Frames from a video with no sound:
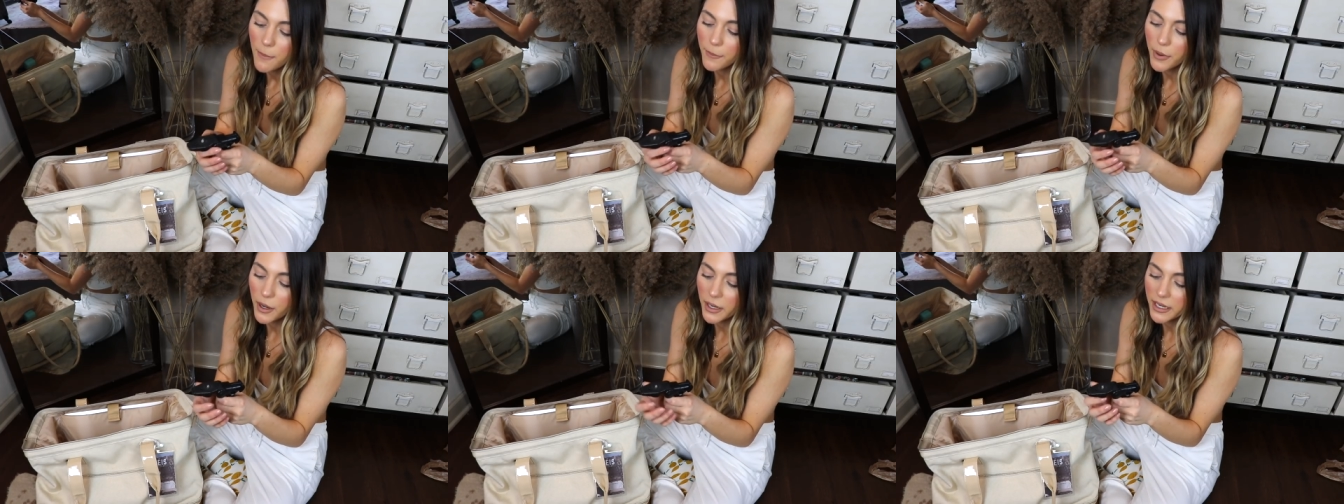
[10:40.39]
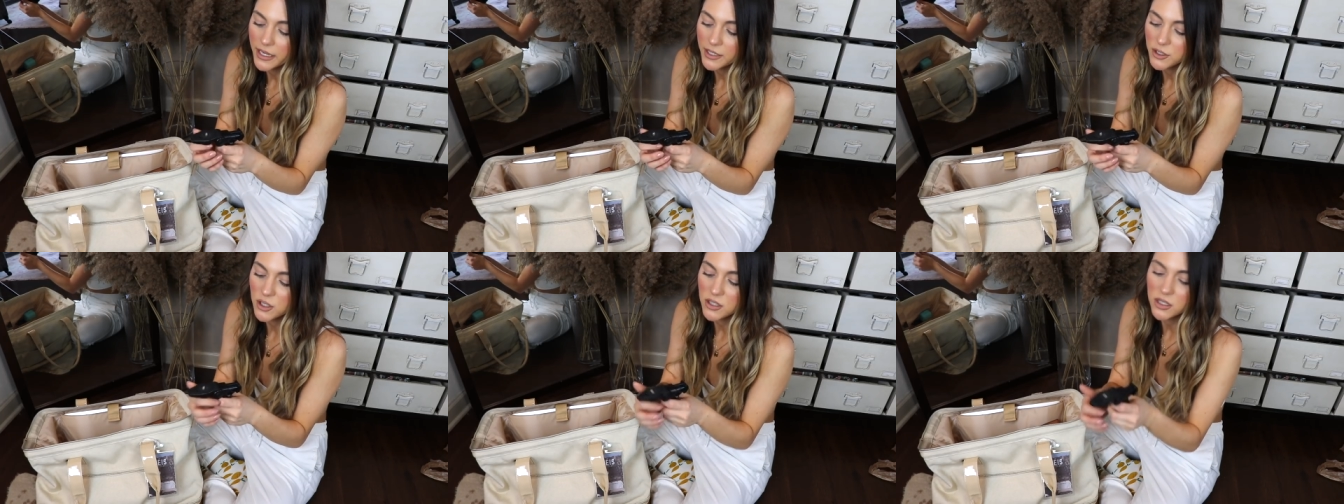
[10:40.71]

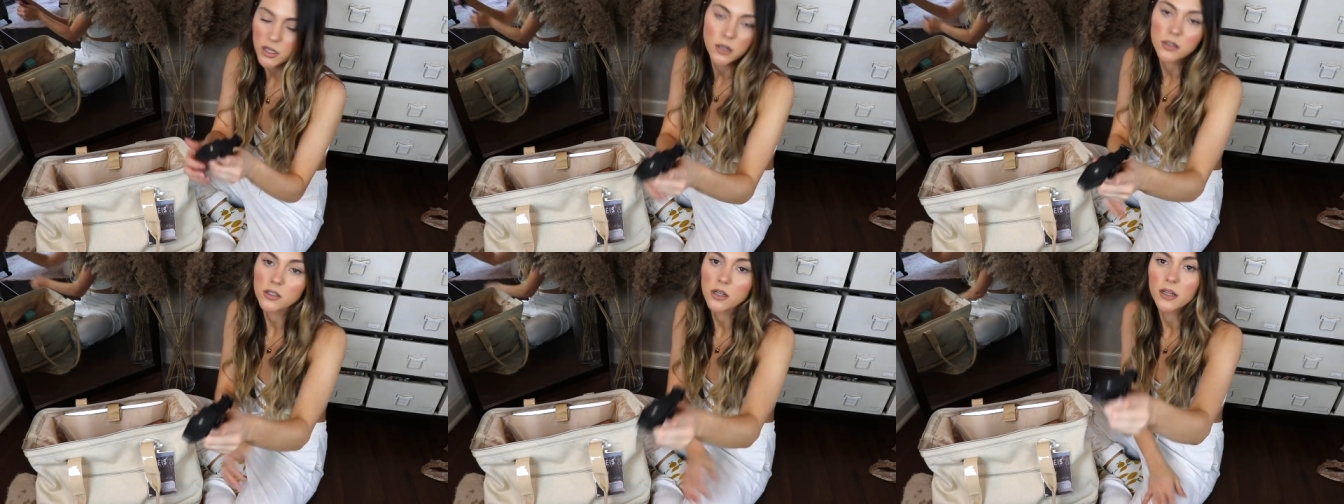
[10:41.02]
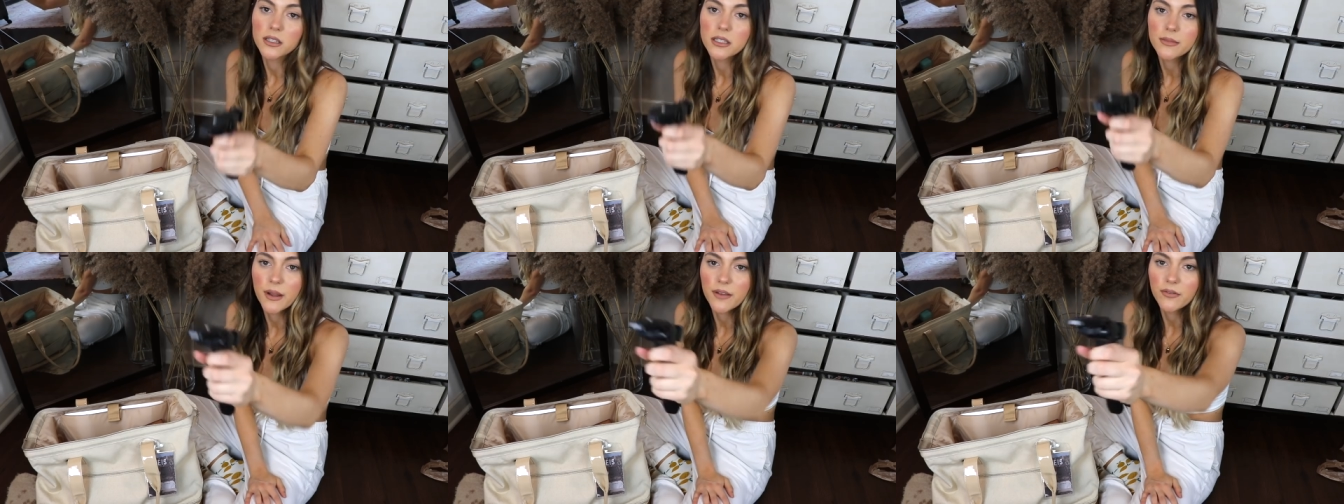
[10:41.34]
but it just hooks
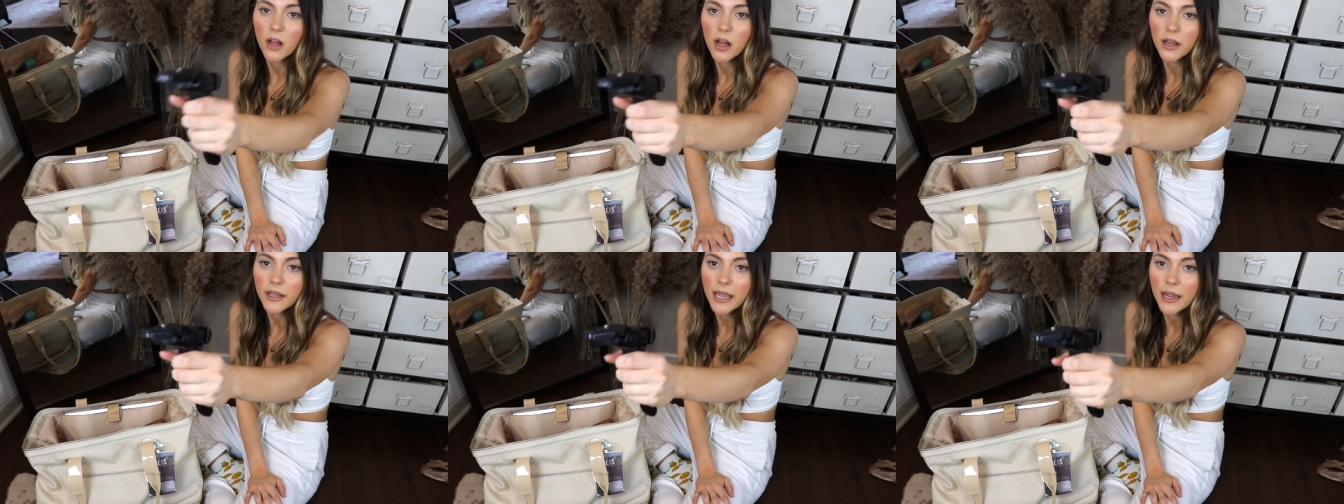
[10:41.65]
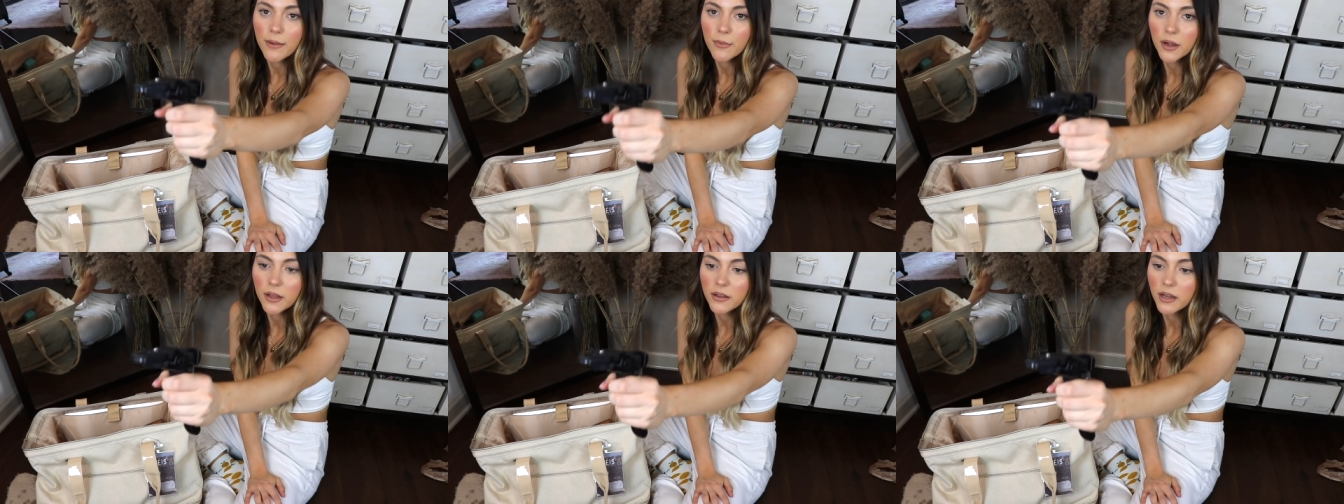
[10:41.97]
onto my vlog
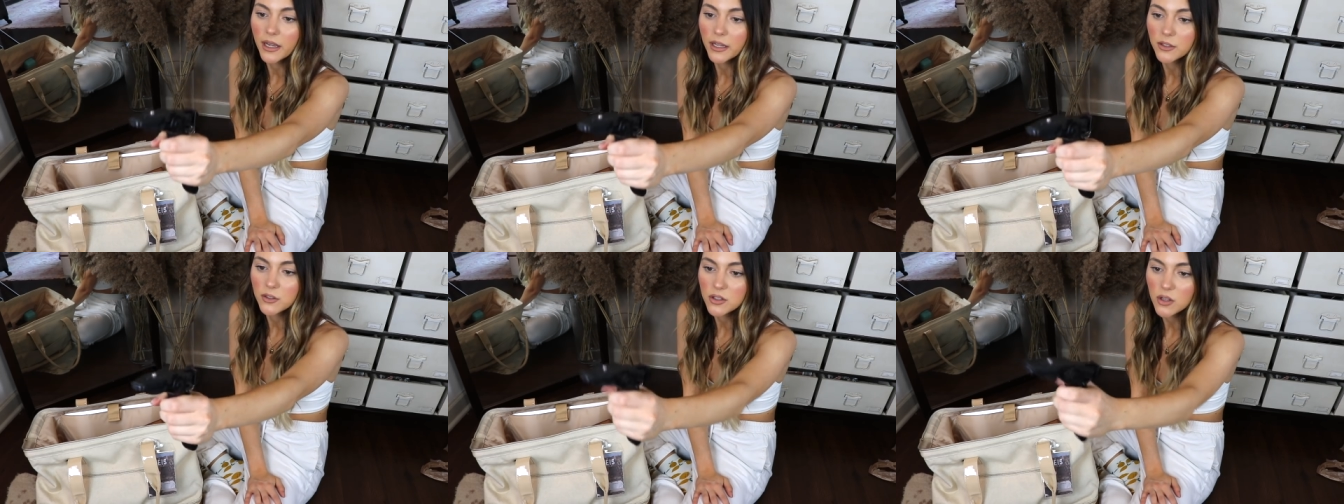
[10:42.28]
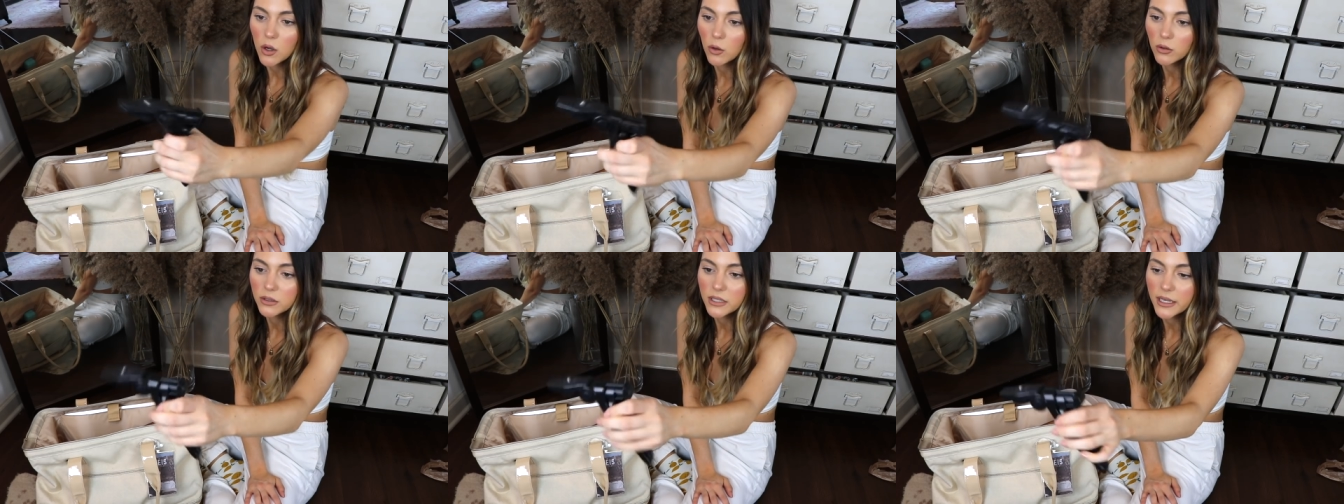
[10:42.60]
camera, and then I can just
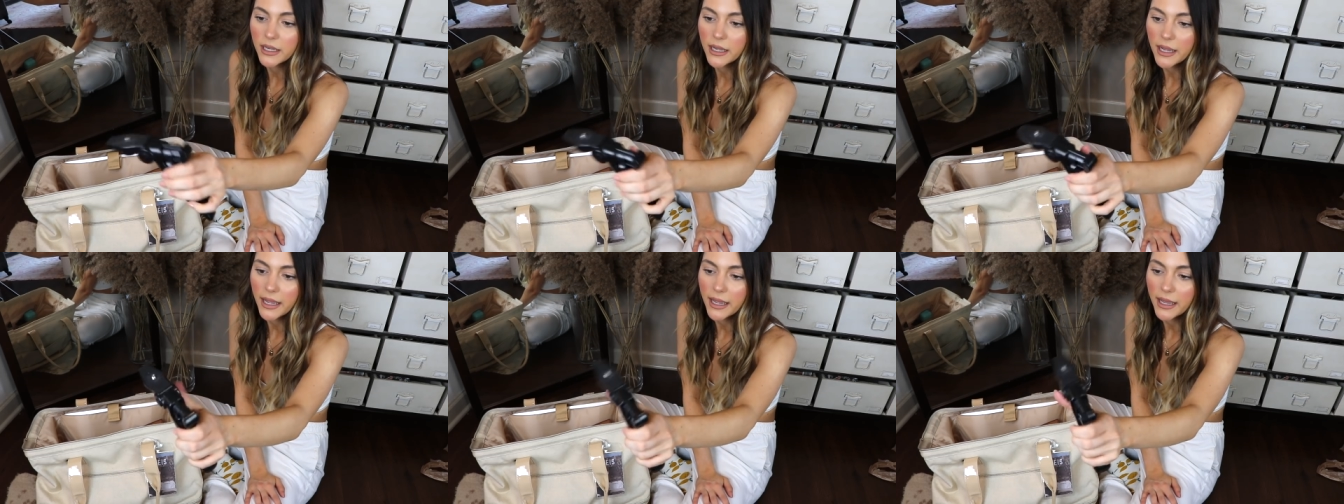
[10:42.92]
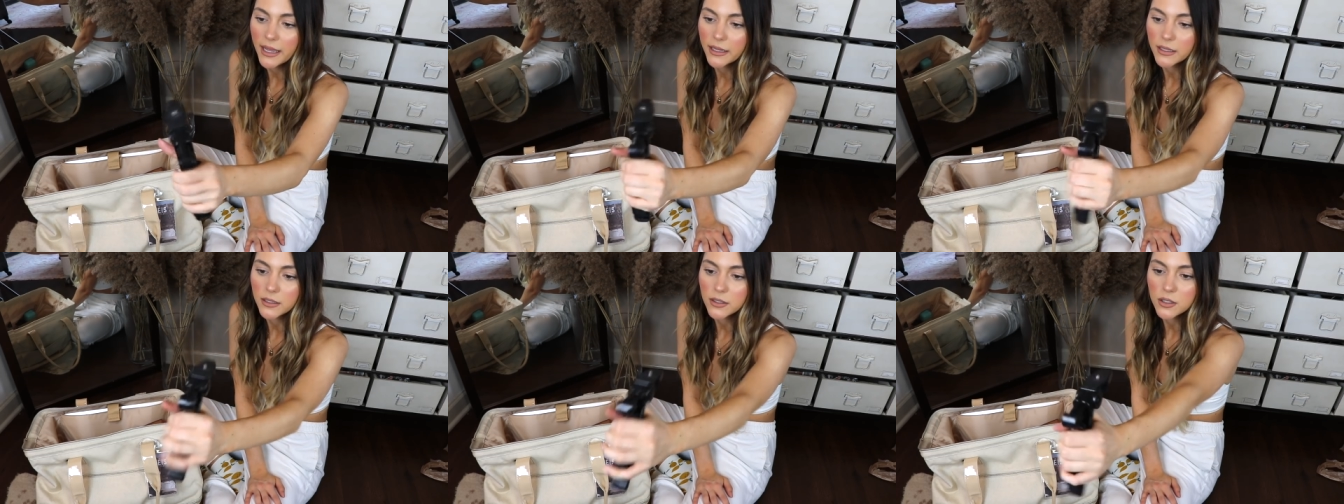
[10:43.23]
hold it
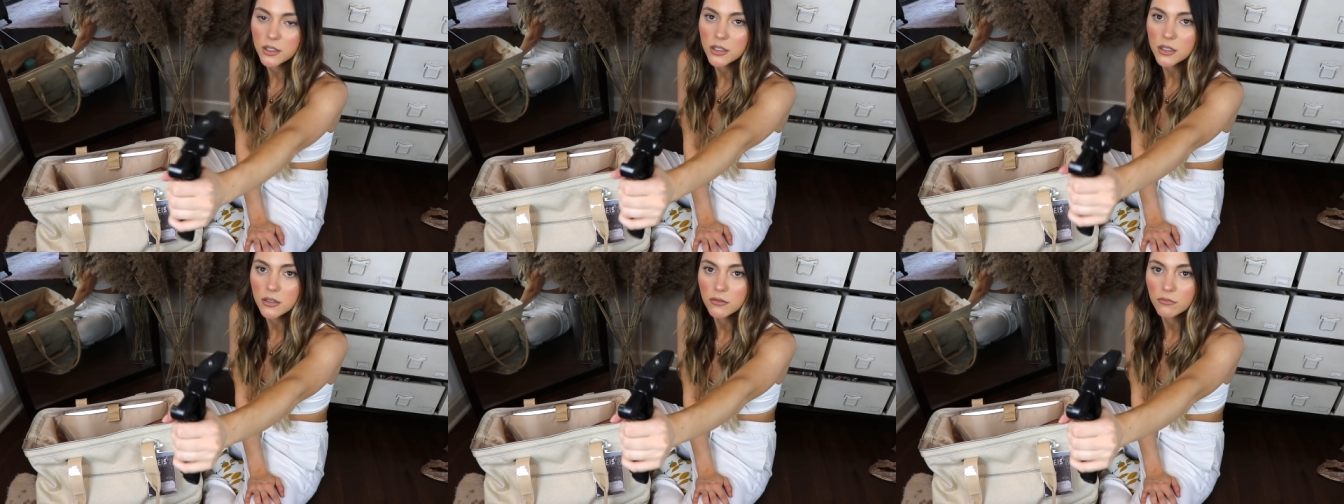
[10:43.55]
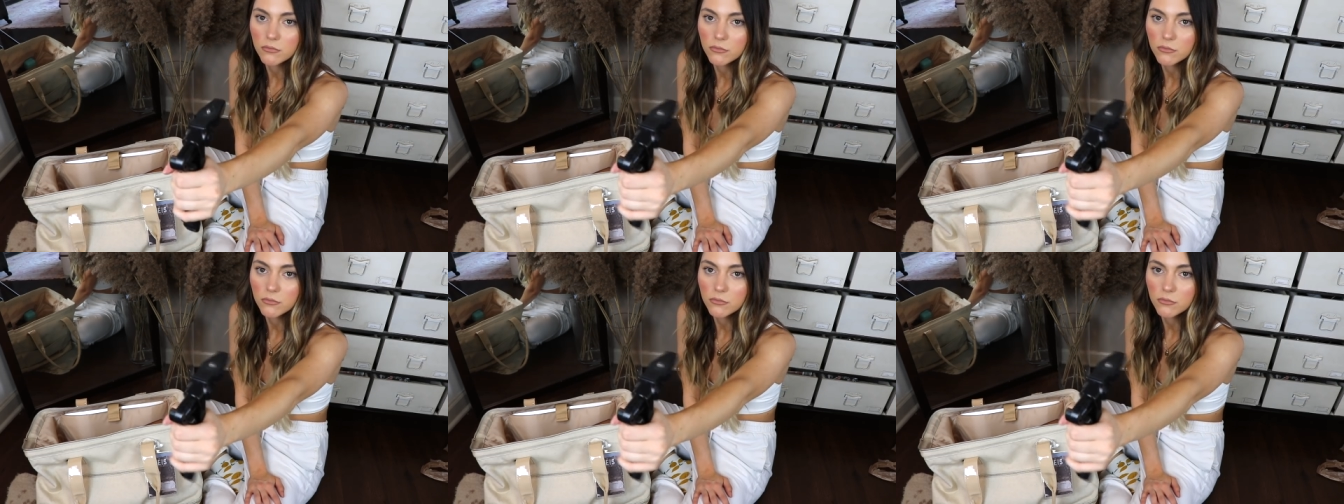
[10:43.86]
and